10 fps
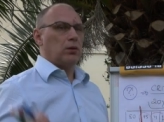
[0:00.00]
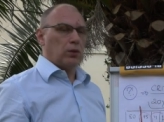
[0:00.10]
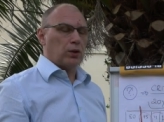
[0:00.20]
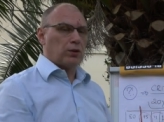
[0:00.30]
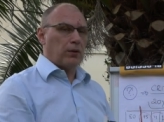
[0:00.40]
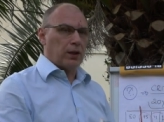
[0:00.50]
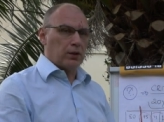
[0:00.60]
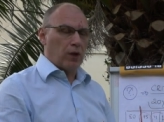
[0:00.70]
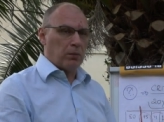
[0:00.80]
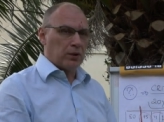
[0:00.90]
lots of other
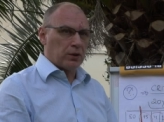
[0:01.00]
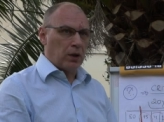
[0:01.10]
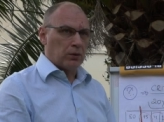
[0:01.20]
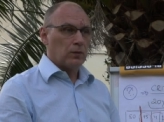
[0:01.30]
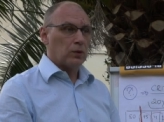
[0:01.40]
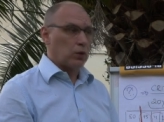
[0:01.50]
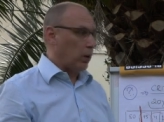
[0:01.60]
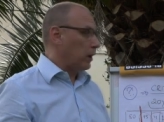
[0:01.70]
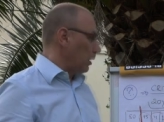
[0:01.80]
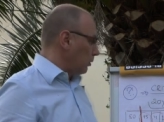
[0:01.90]
troubles around.
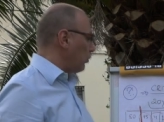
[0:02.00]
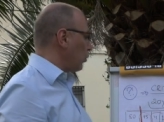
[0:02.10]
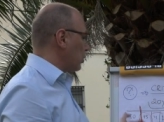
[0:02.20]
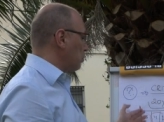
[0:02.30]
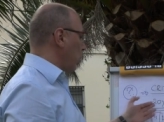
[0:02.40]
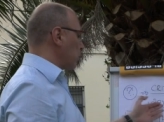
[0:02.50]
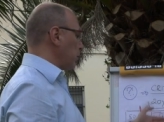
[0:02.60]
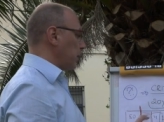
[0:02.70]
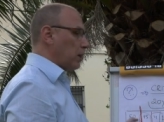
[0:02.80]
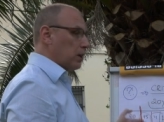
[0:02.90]
So again, of course, most
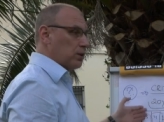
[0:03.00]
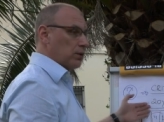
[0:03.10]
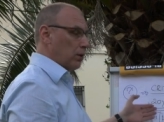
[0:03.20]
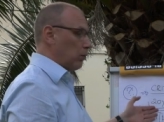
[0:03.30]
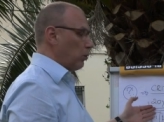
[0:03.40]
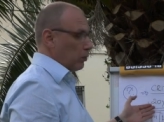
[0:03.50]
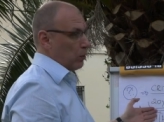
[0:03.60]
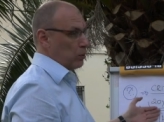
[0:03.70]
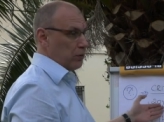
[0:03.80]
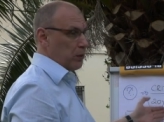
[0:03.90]
of the kids, you know,
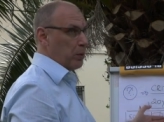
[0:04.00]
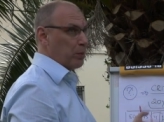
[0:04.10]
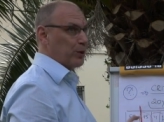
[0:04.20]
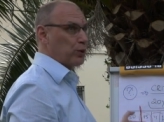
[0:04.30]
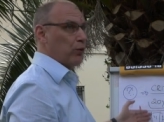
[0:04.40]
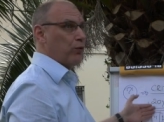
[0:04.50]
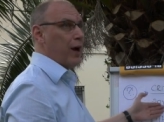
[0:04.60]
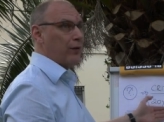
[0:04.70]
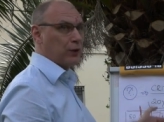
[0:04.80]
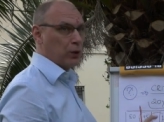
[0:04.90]
most of the people
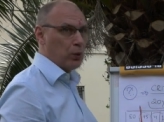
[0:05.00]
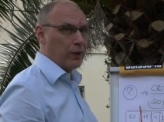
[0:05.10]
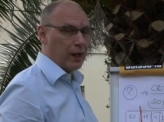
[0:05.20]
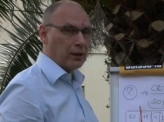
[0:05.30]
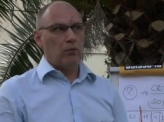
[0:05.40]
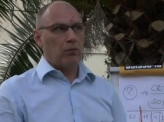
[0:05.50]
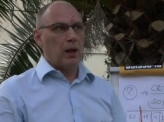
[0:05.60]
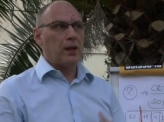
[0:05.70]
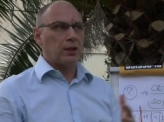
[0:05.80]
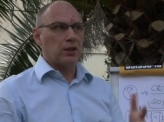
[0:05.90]
survive through that,
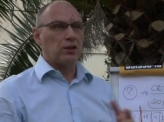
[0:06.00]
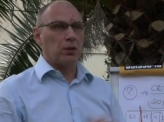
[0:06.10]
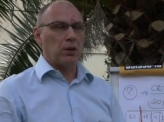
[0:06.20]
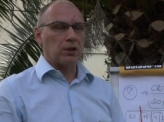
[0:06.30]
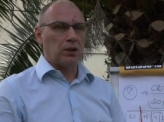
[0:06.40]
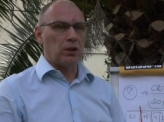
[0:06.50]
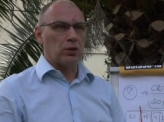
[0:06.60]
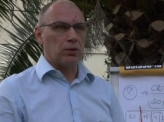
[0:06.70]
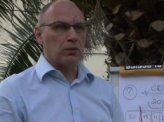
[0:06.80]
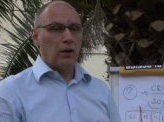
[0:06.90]
but that's a serious
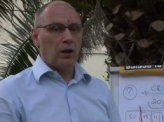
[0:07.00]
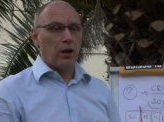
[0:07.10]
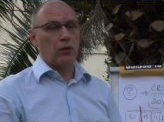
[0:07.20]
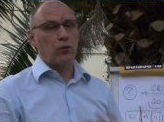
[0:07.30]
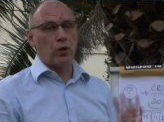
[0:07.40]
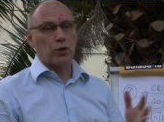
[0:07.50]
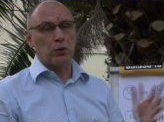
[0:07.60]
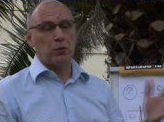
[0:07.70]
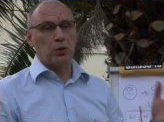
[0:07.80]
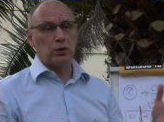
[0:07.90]
condition. And of course,
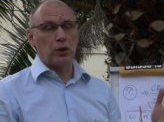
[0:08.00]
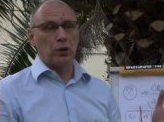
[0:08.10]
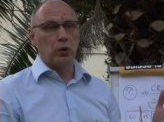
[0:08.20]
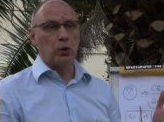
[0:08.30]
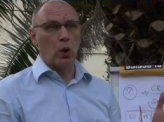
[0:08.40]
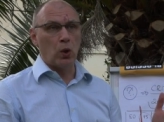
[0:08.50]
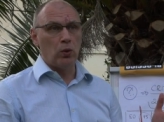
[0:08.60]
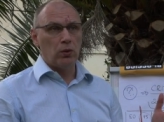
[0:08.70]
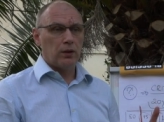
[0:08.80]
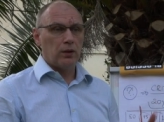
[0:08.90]
what we just still don't
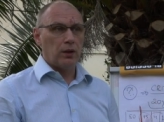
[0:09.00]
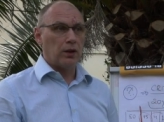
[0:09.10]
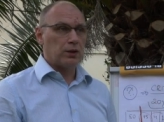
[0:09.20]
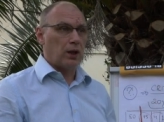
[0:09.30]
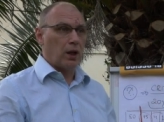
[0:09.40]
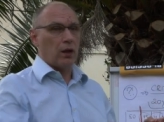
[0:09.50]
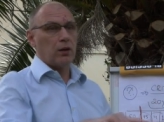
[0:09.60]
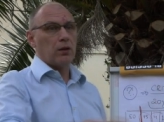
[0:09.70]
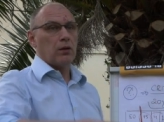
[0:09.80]
know no is the,